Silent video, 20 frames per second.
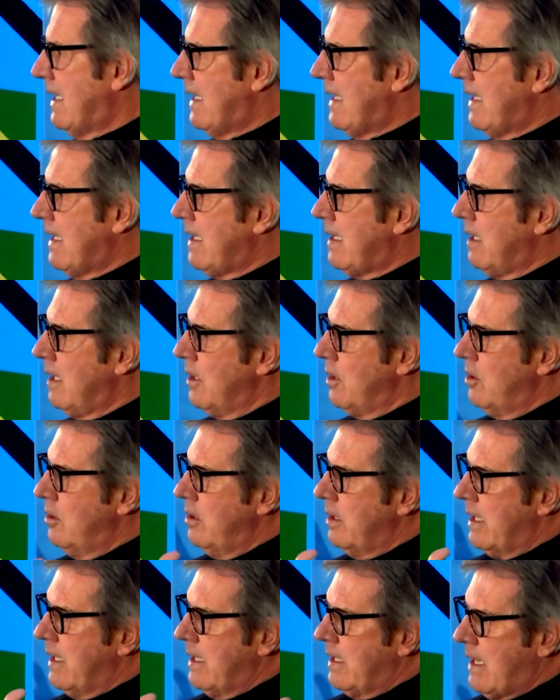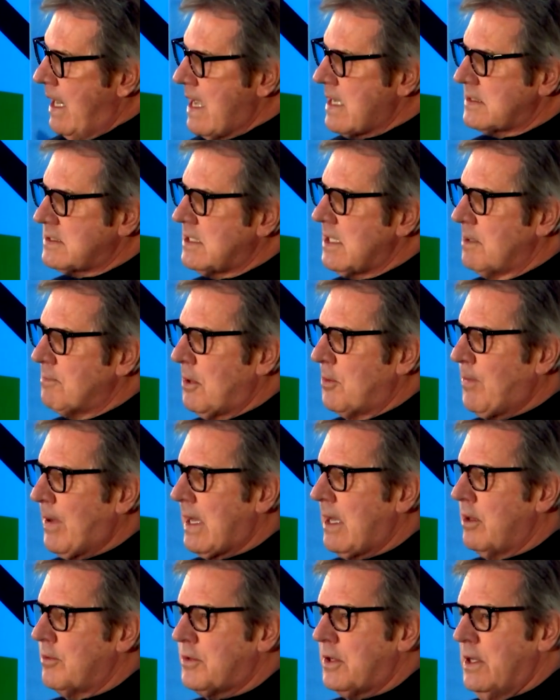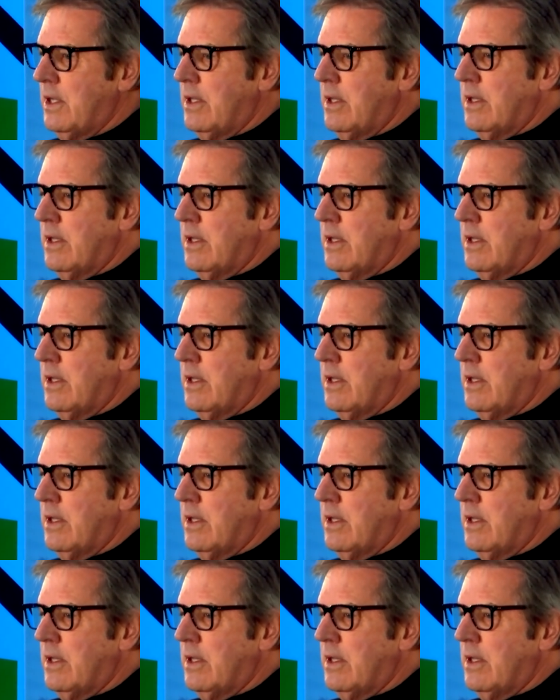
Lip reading: and ask them about